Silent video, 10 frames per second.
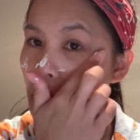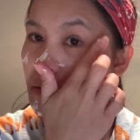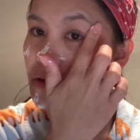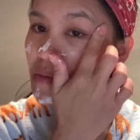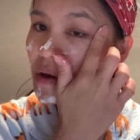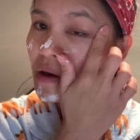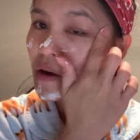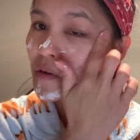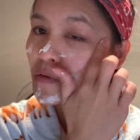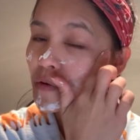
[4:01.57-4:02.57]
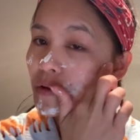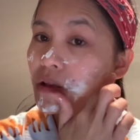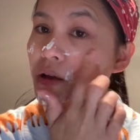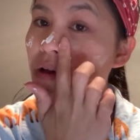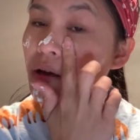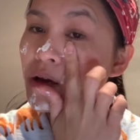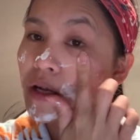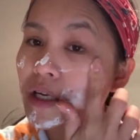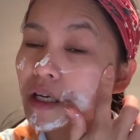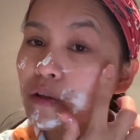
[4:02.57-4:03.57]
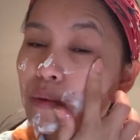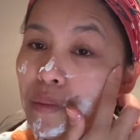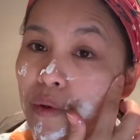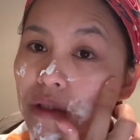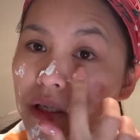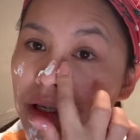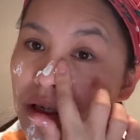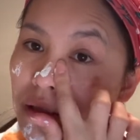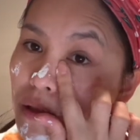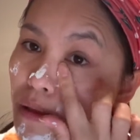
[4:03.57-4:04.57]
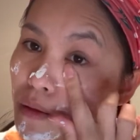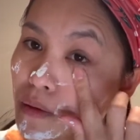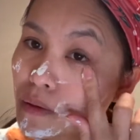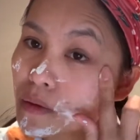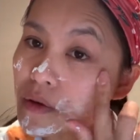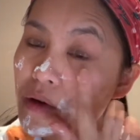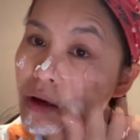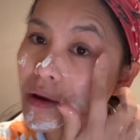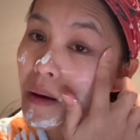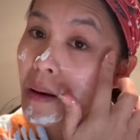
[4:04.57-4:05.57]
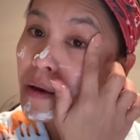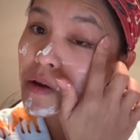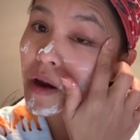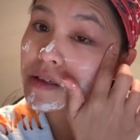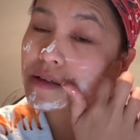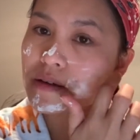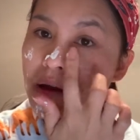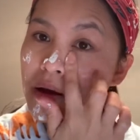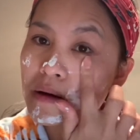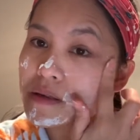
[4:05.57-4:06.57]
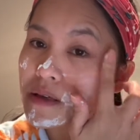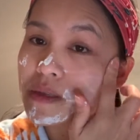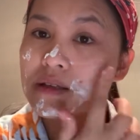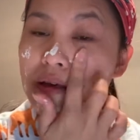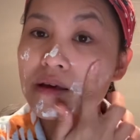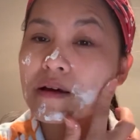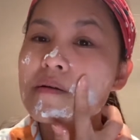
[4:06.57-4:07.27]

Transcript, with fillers: just be careful not to put it on your eyes, because it's steaming.